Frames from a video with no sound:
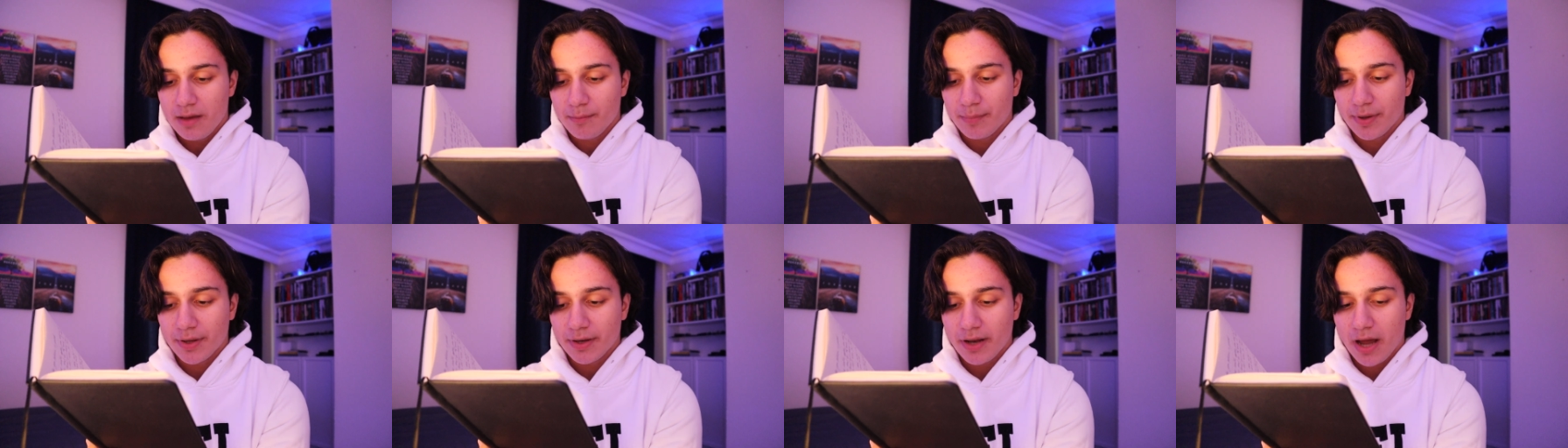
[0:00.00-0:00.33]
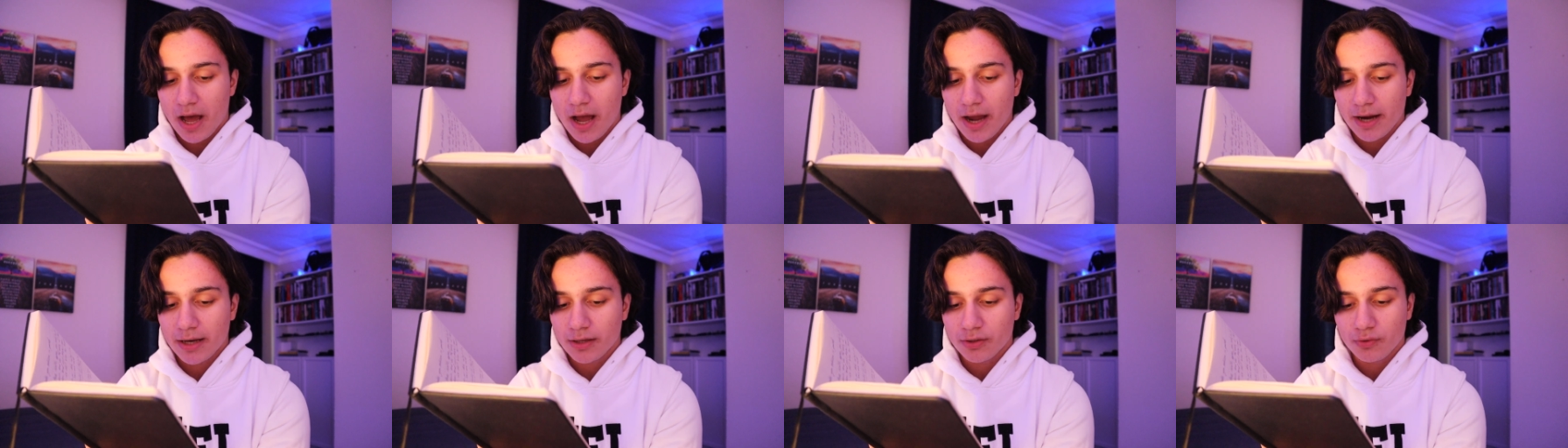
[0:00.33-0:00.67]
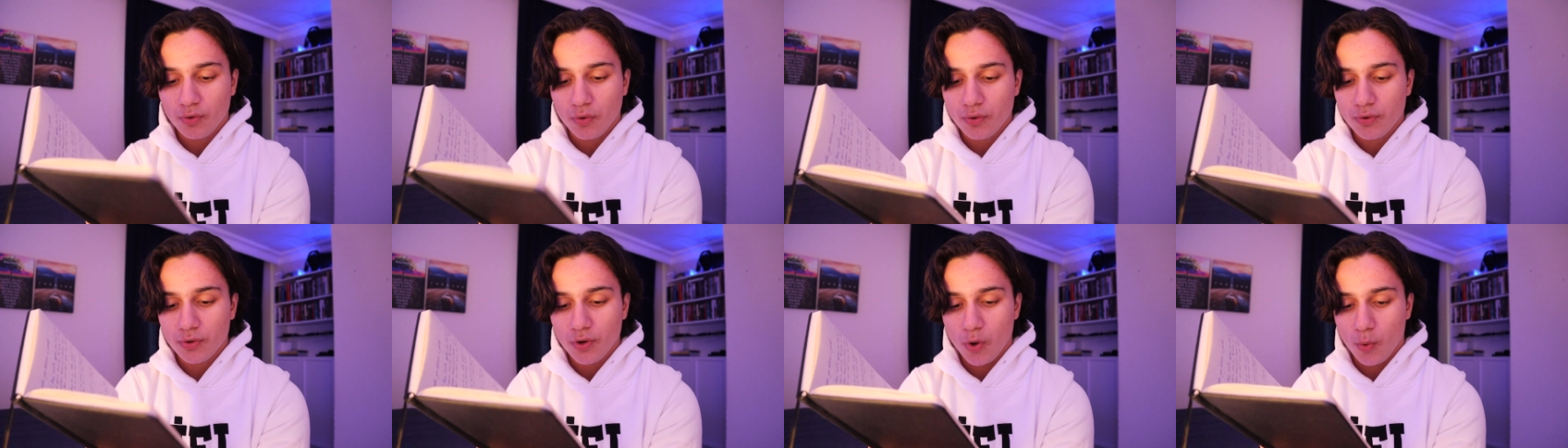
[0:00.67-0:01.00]
But I
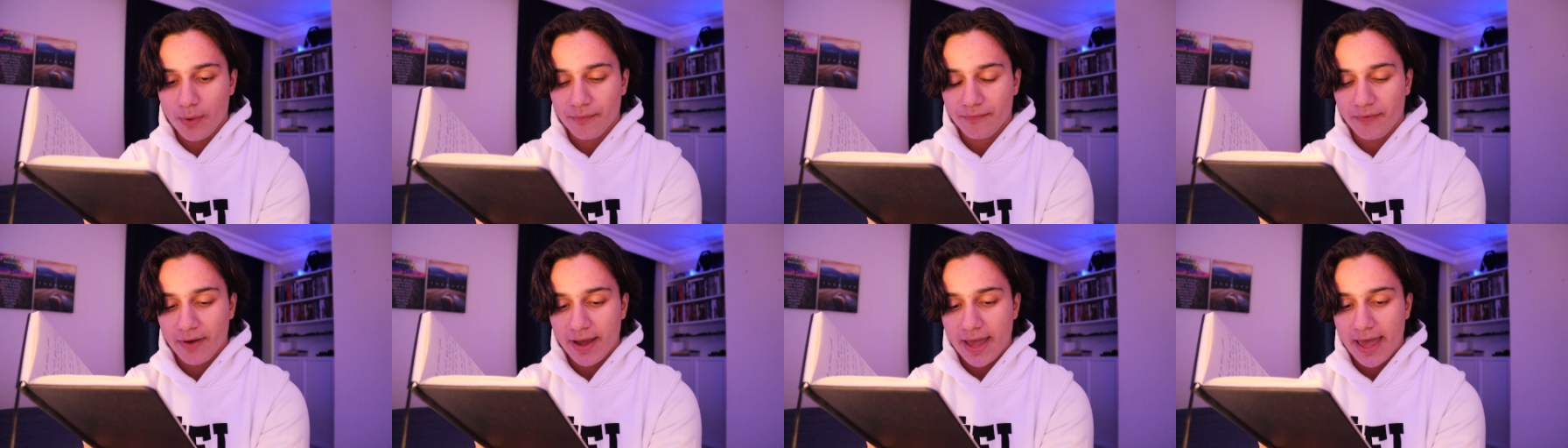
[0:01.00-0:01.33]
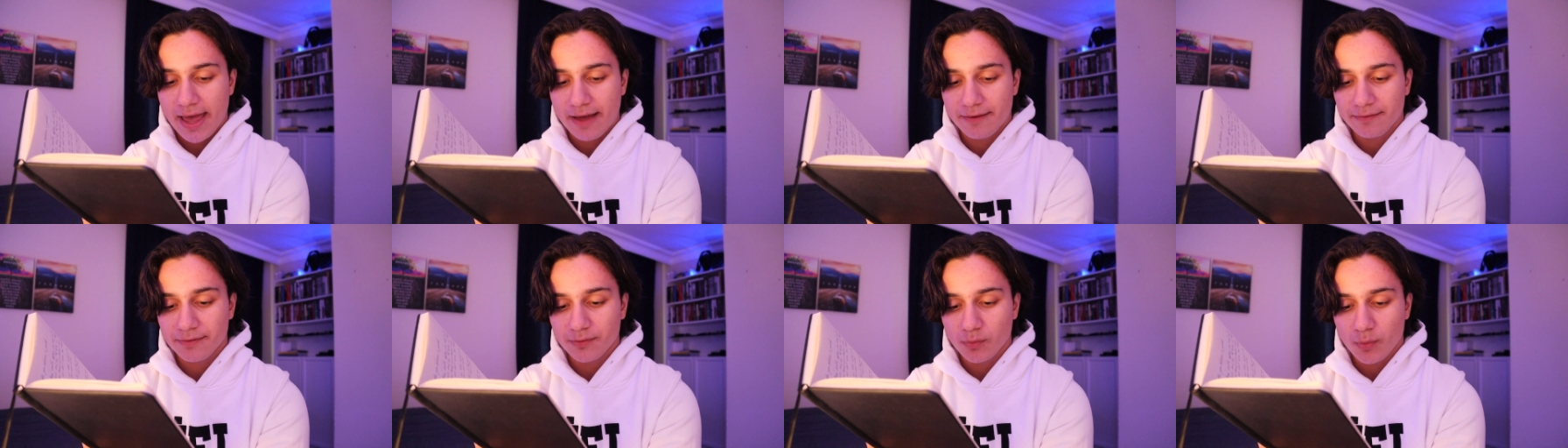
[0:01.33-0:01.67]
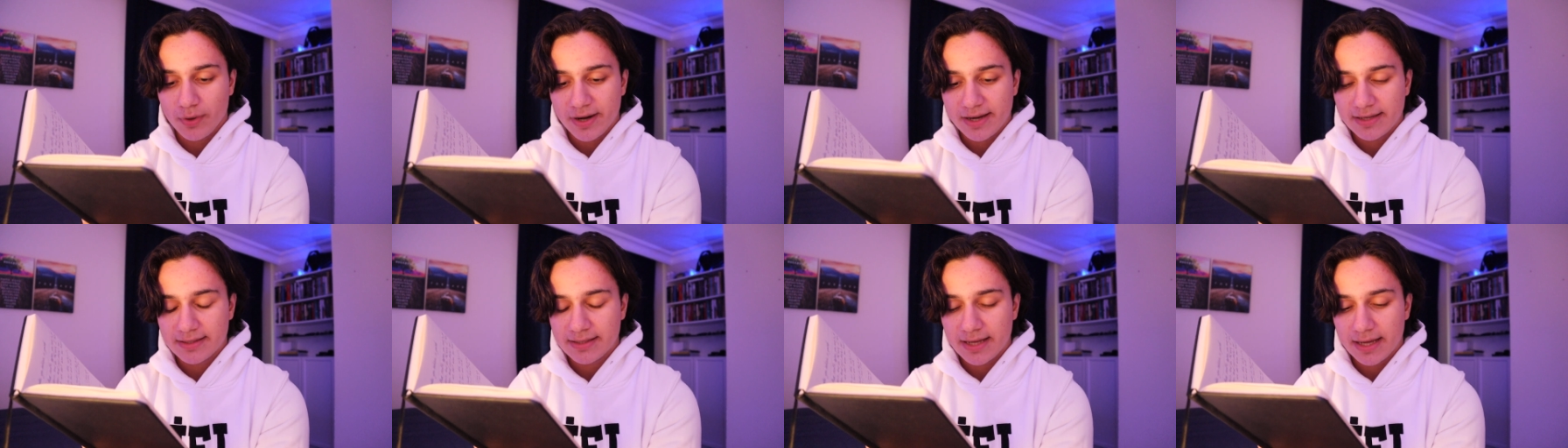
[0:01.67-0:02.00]
don't know if I have
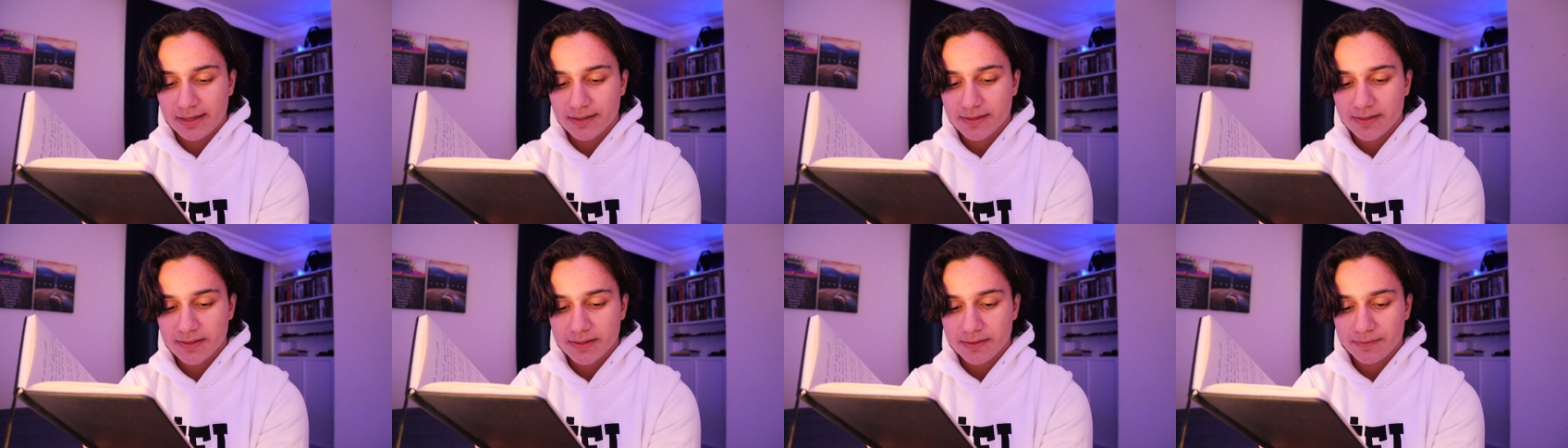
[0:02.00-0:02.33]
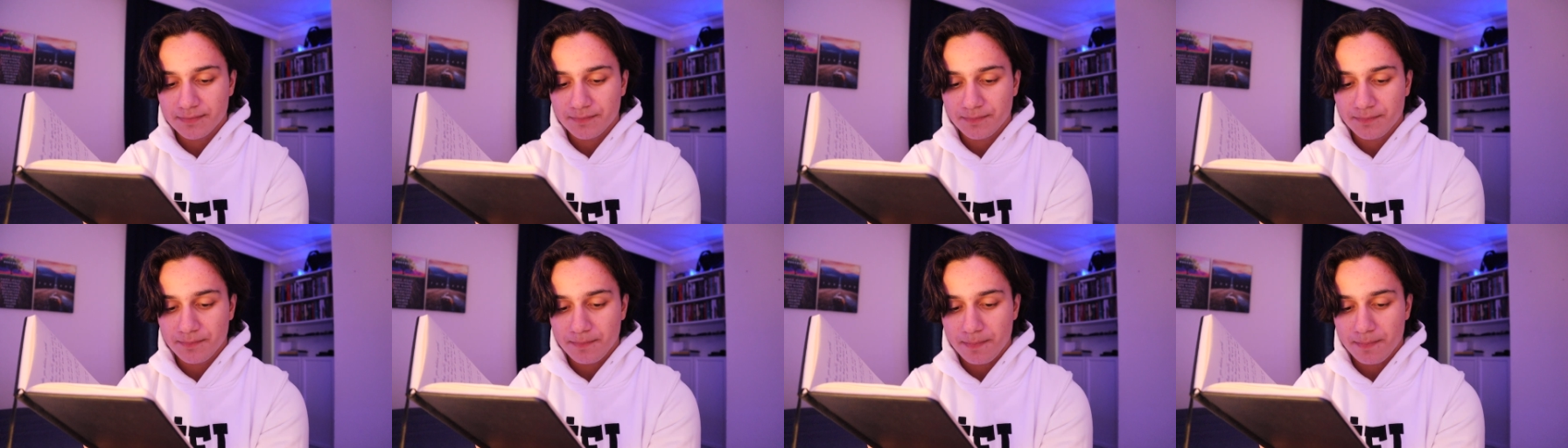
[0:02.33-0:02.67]
what it takes.